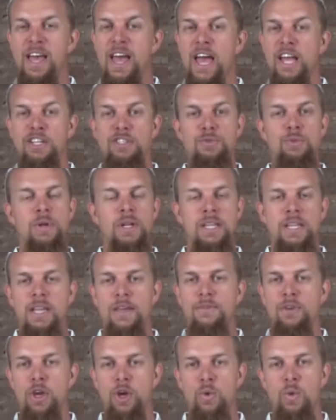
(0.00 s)
I just wanted to
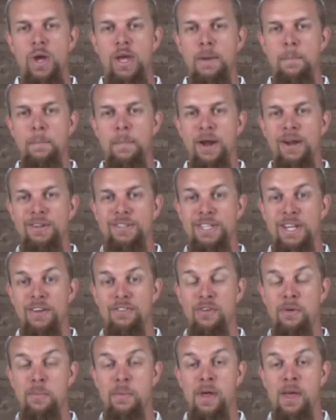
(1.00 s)
give you a quick comparison of
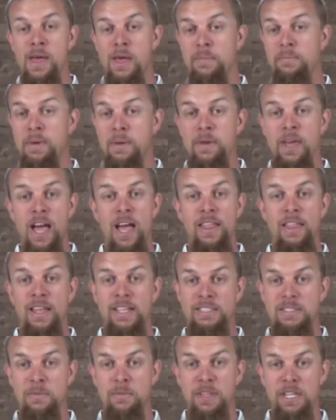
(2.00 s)
them, maybe
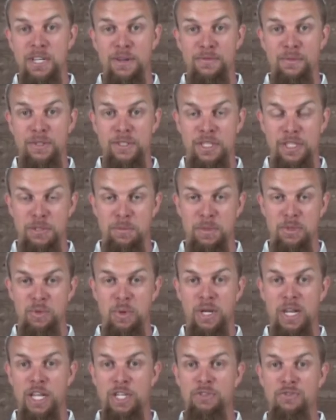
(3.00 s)
highlight some of the differences
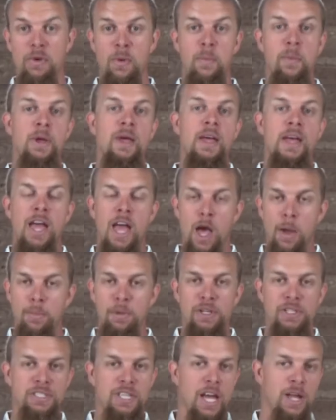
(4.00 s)
between each of them, help
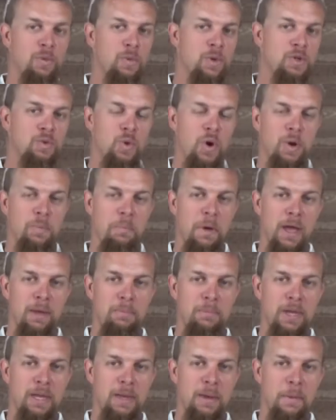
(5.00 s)
you decide which one
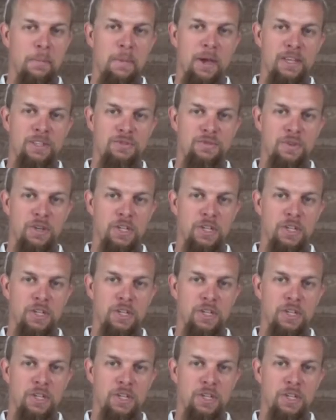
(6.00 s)
might be best for